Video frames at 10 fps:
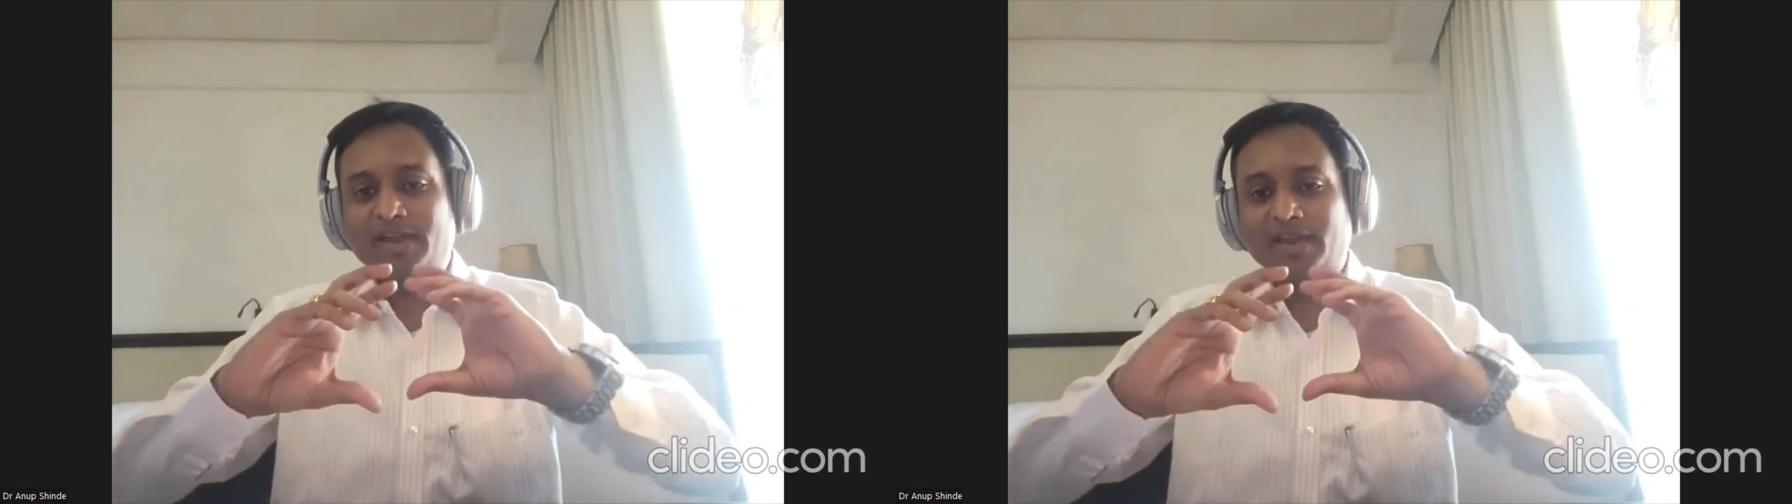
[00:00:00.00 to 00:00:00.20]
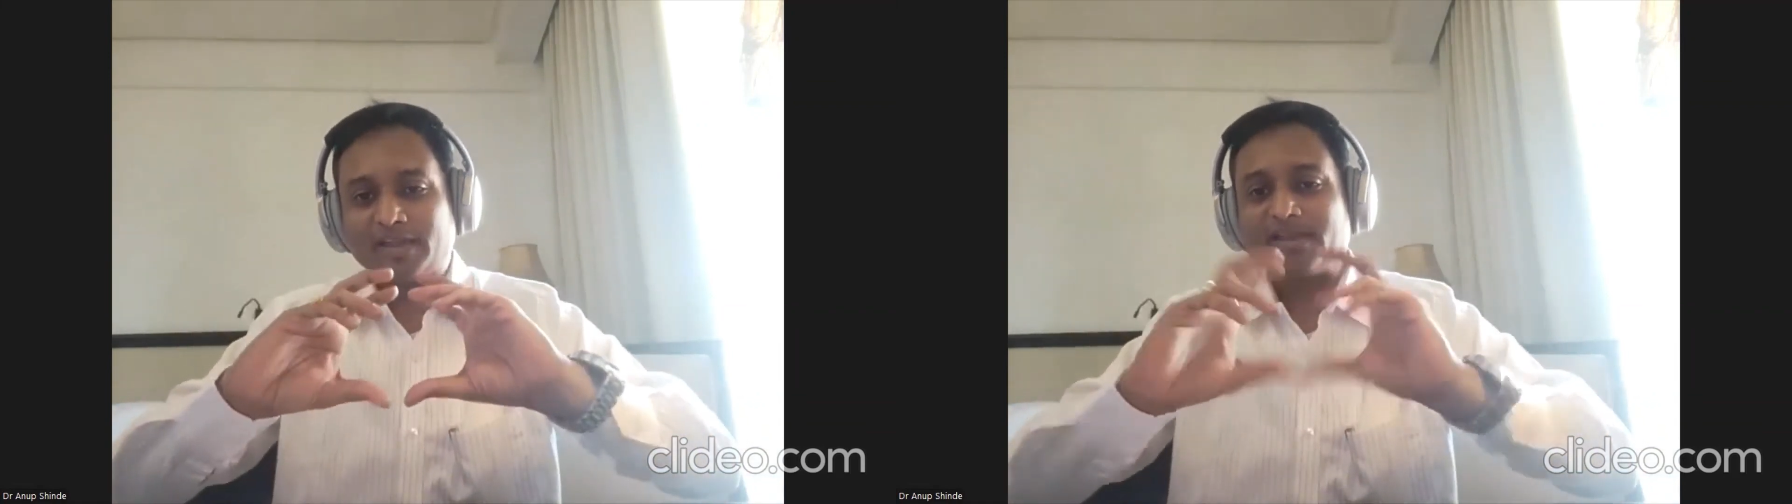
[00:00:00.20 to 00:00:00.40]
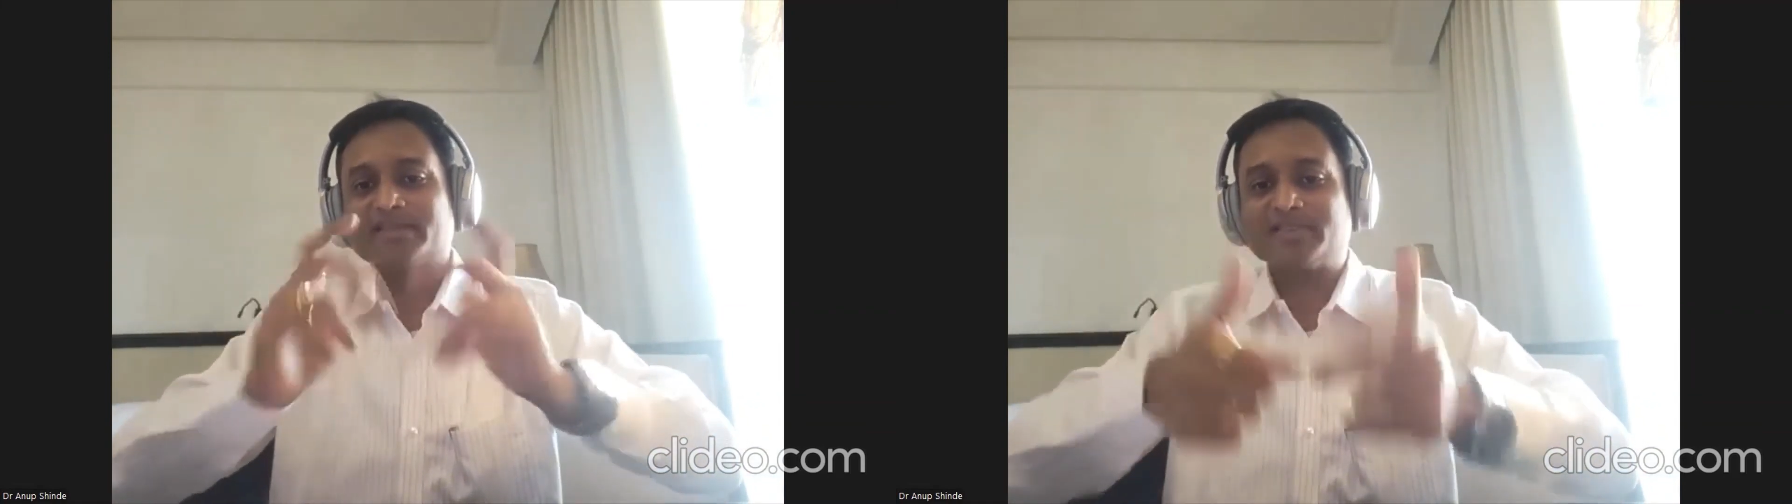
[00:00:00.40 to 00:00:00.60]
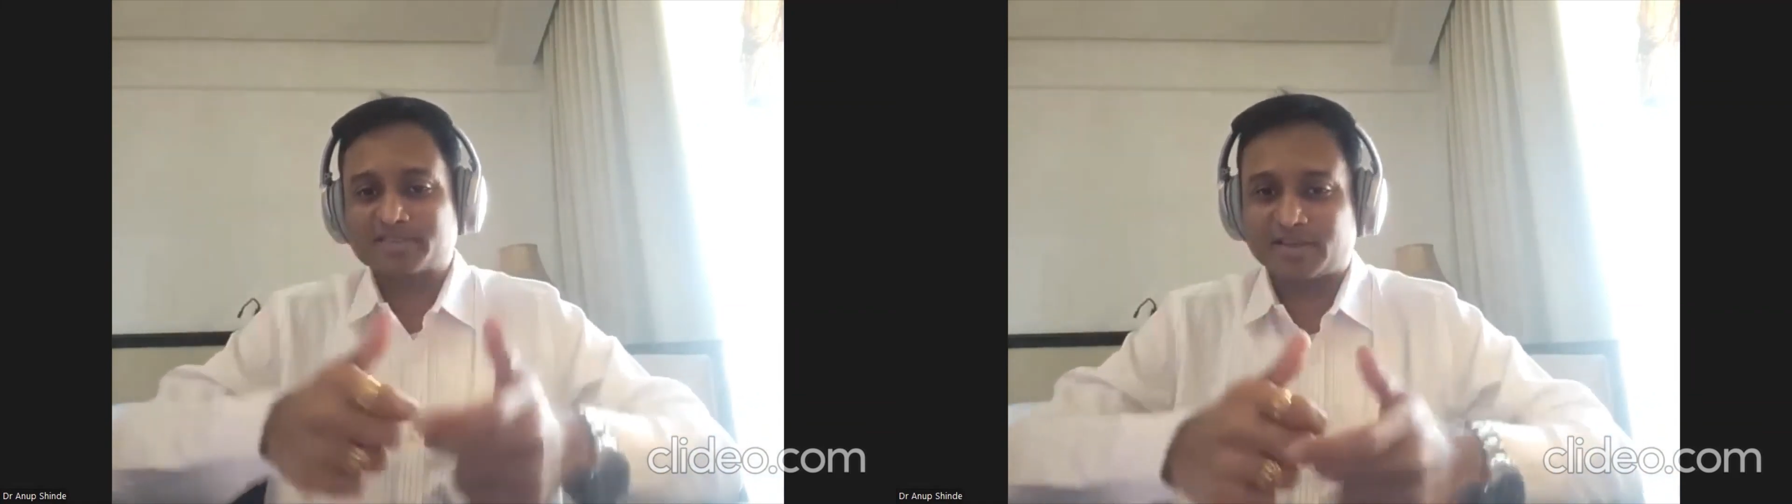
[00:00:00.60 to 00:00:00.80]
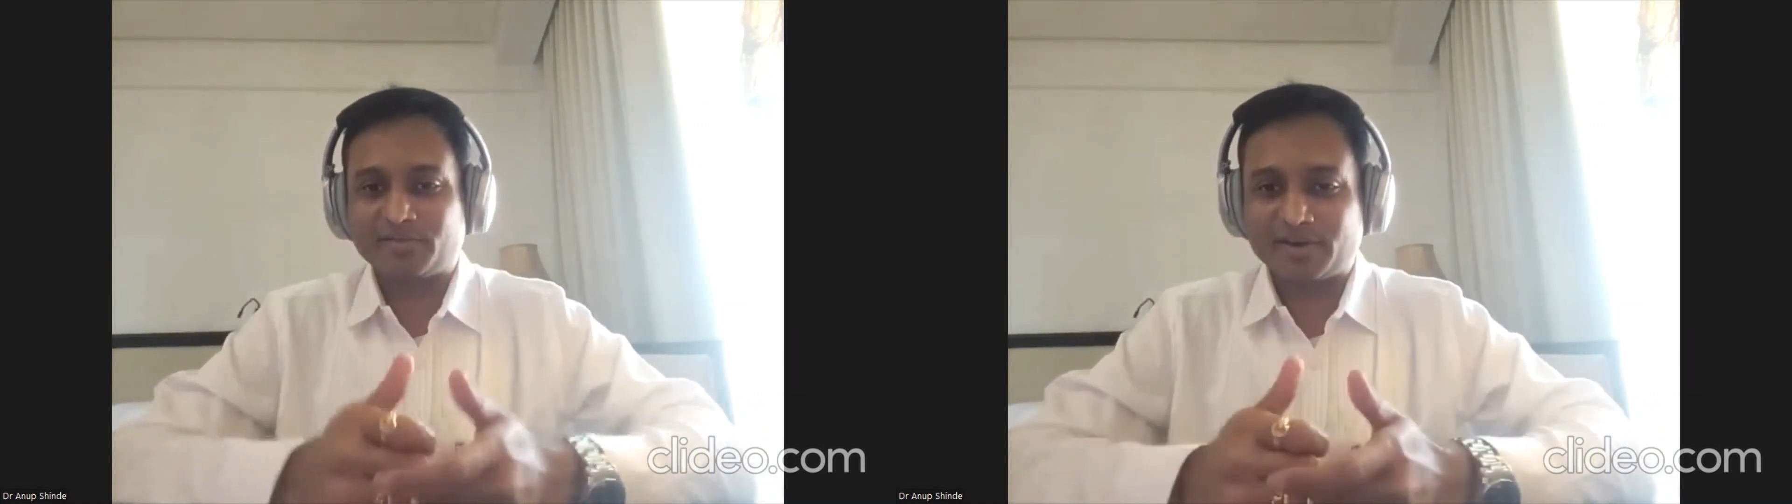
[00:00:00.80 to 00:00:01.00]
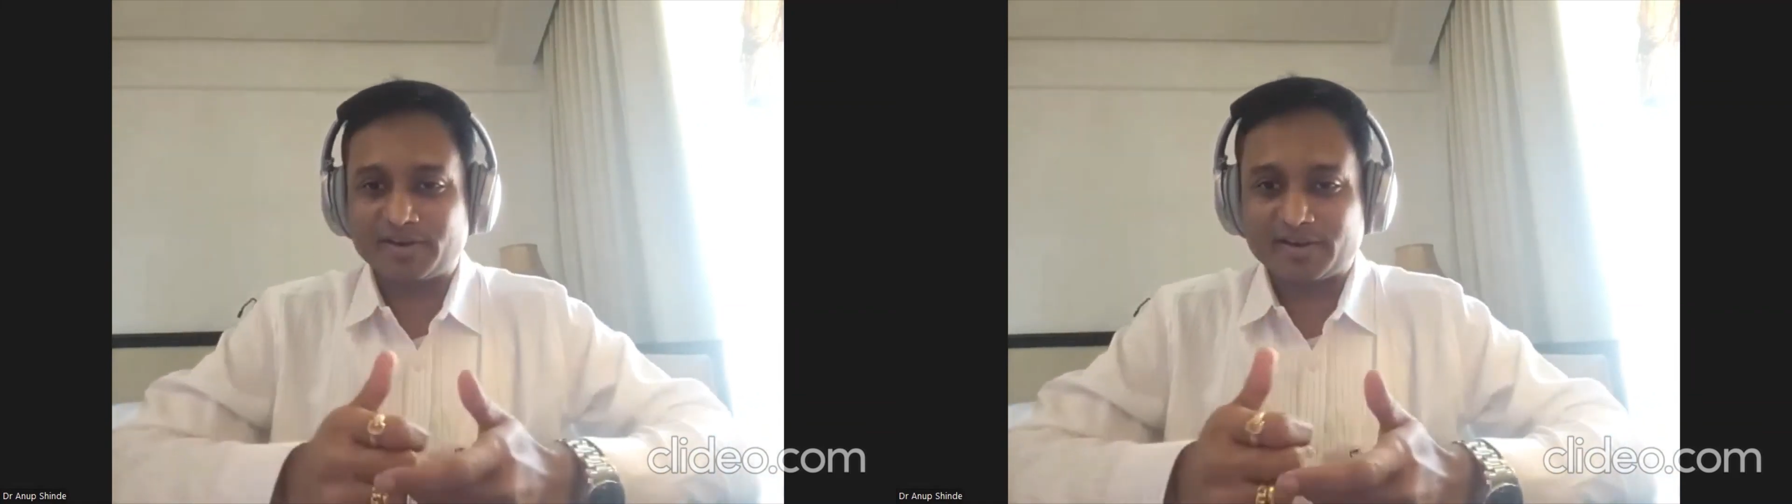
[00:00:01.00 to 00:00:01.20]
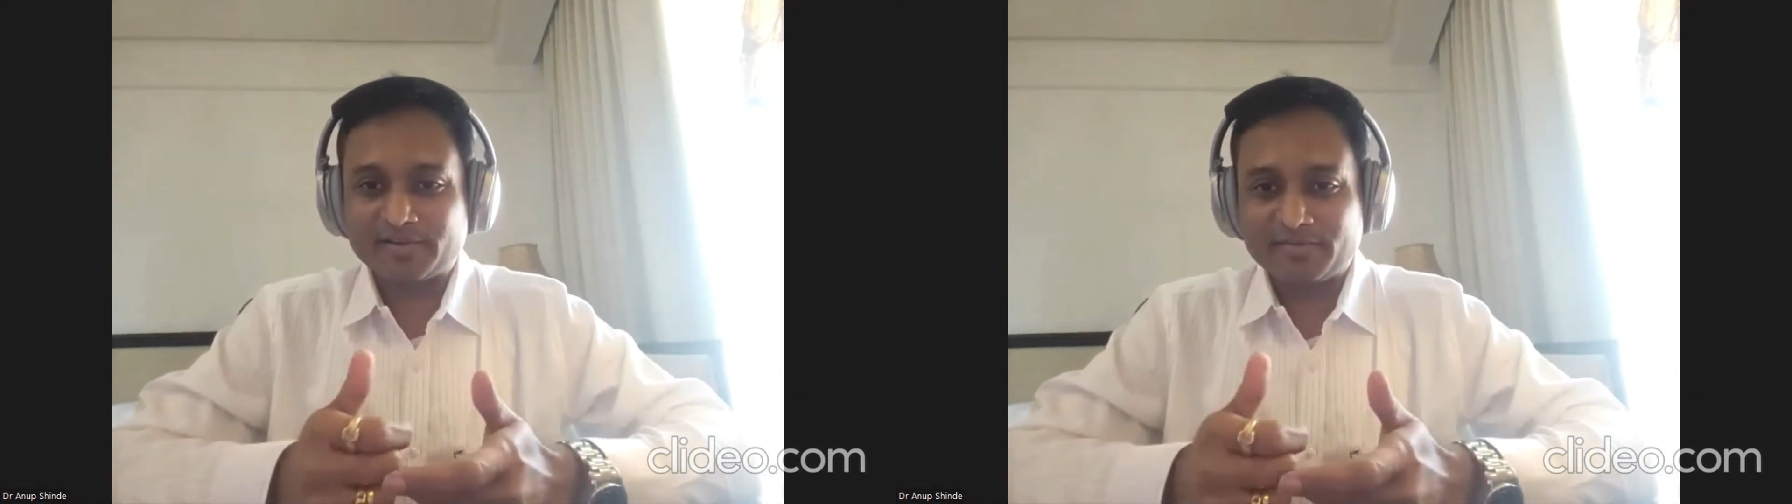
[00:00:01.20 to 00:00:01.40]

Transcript: energy is converted.